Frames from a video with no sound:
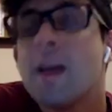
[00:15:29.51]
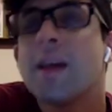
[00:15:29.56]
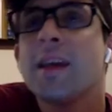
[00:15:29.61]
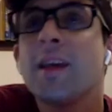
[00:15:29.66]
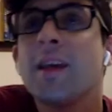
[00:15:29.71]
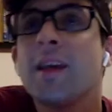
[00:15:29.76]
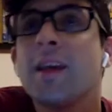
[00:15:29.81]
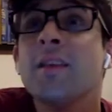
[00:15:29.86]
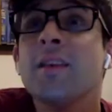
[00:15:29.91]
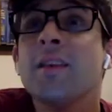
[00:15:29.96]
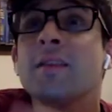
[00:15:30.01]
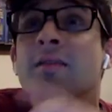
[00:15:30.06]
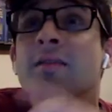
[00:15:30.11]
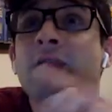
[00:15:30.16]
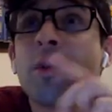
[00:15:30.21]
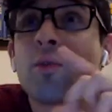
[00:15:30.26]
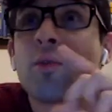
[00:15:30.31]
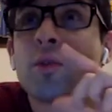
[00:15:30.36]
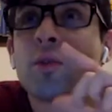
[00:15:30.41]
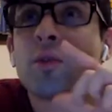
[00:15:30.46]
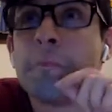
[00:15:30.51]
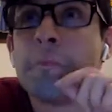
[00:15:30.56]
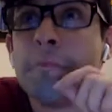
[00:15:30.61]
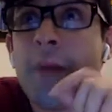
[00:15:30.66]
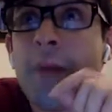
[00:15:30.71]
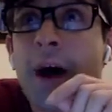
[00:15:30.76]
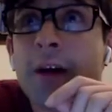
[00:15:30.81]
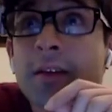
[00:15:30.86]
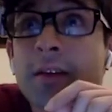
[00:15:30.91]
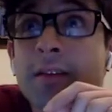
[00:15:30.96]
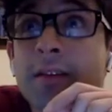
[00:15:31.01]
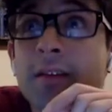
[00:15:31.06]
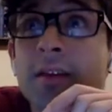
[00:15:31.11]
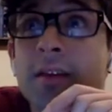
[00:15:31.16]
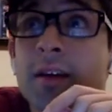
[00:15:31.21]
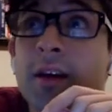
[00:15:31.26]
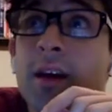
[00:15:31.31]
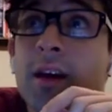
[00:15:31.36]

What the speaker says: he is our best